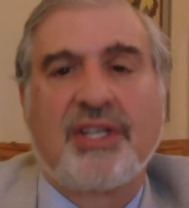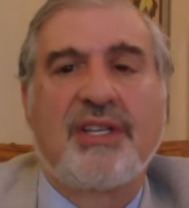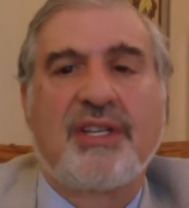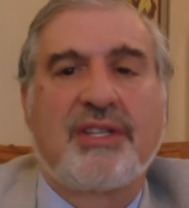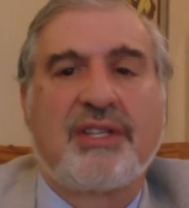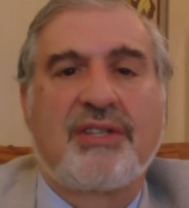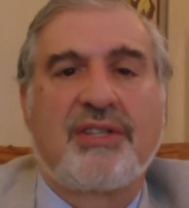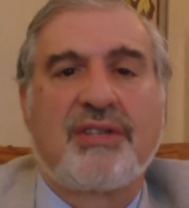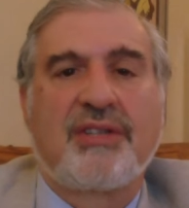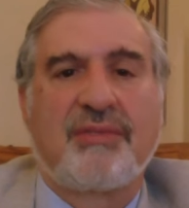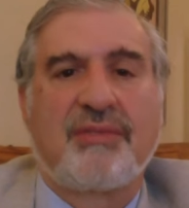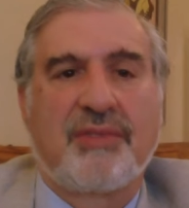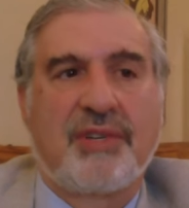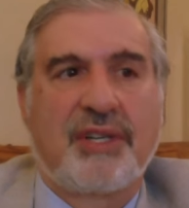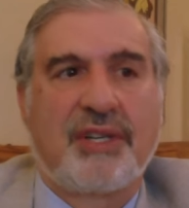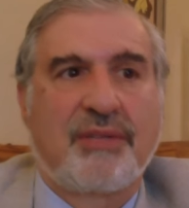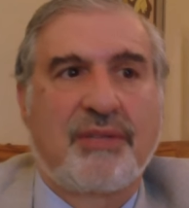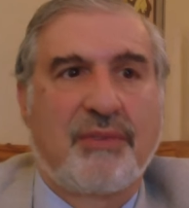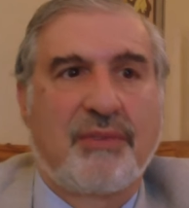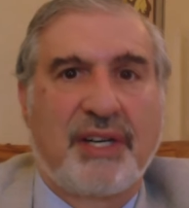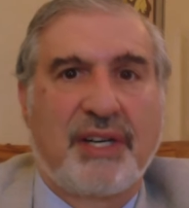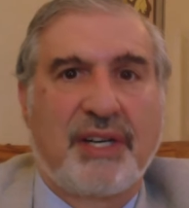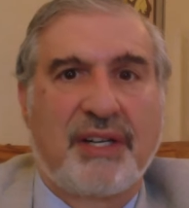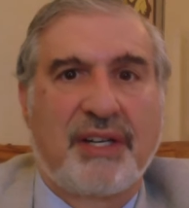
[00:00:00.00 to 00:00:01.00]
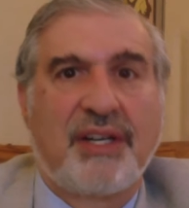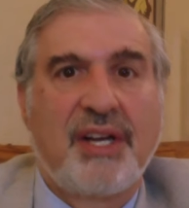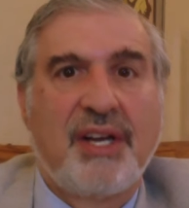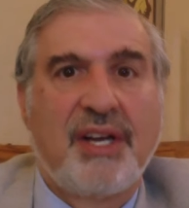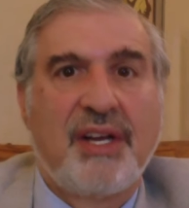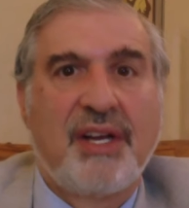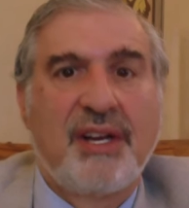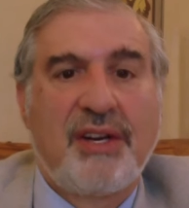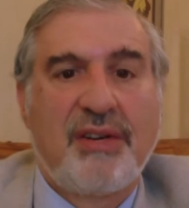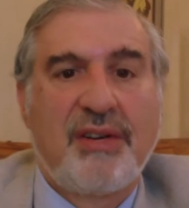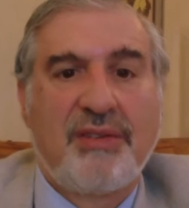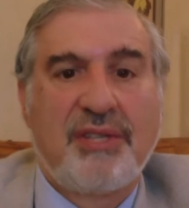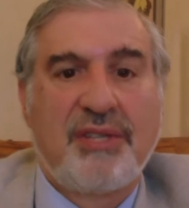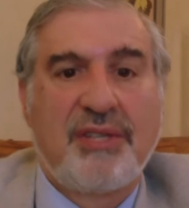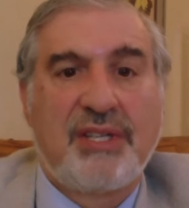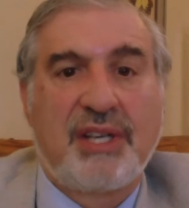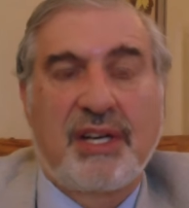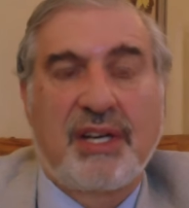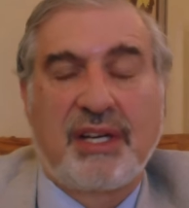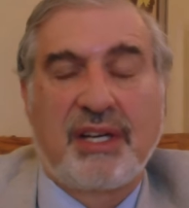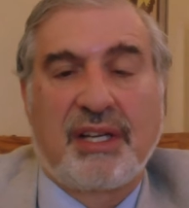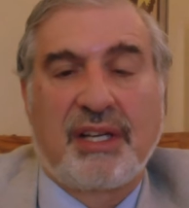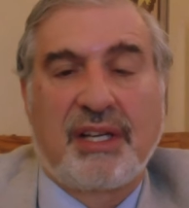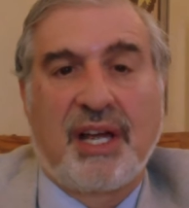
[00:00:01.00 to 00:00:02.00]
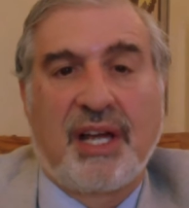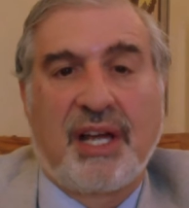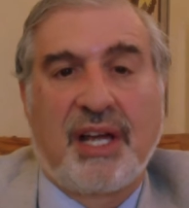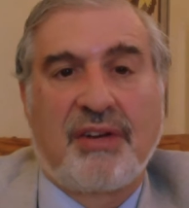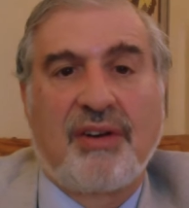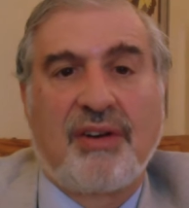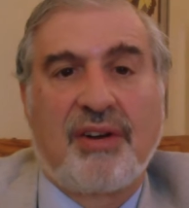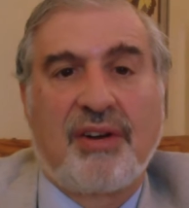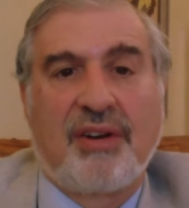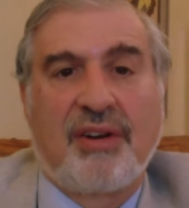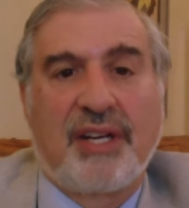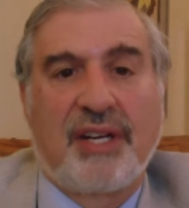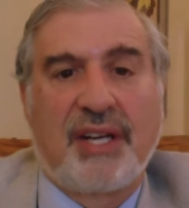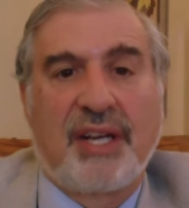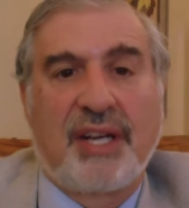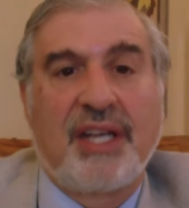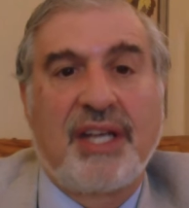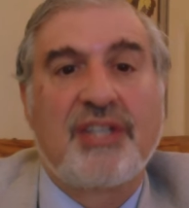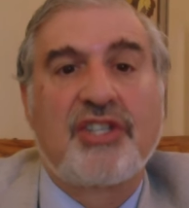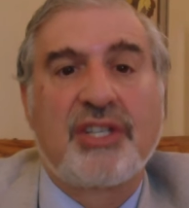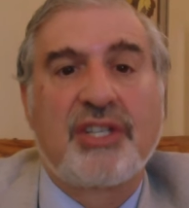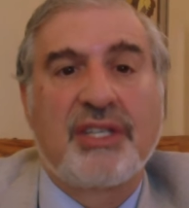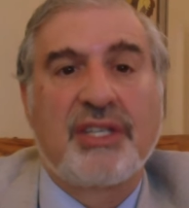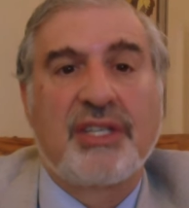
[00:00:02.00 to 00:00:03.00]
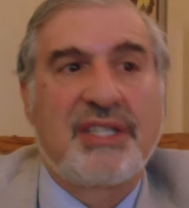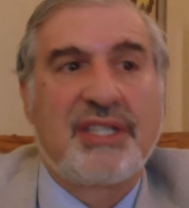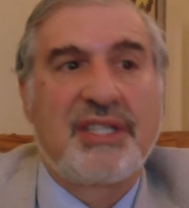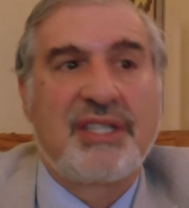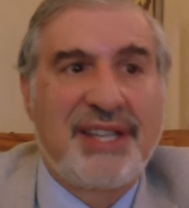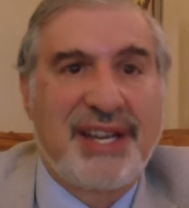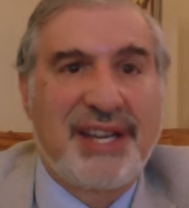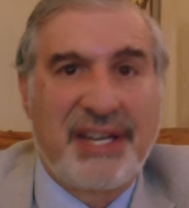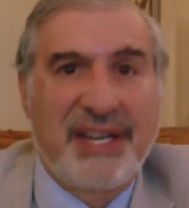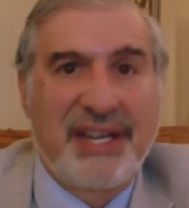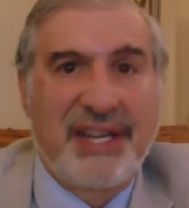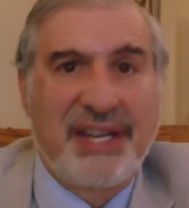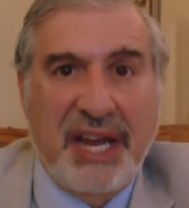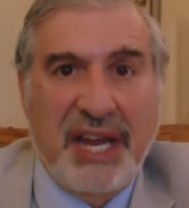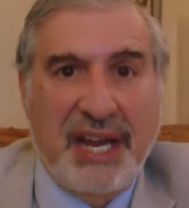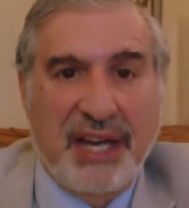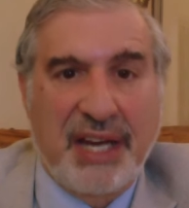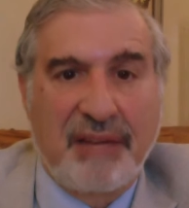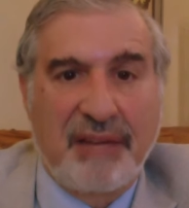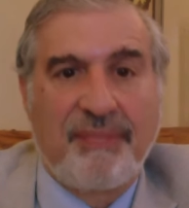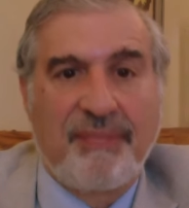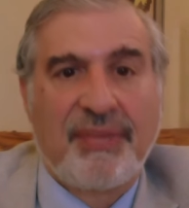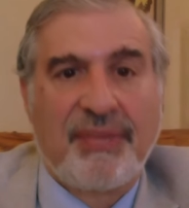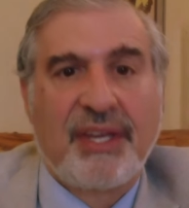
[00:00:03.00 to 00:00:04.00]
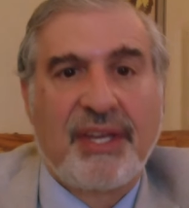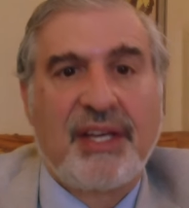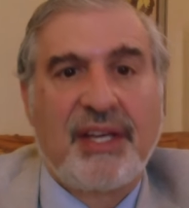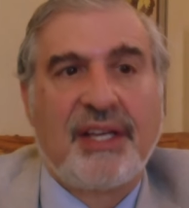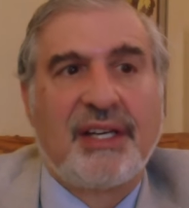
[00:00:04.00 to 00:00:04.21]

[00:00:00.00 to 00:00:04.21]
Genius Award winner, who's done a lot on ancient DNA.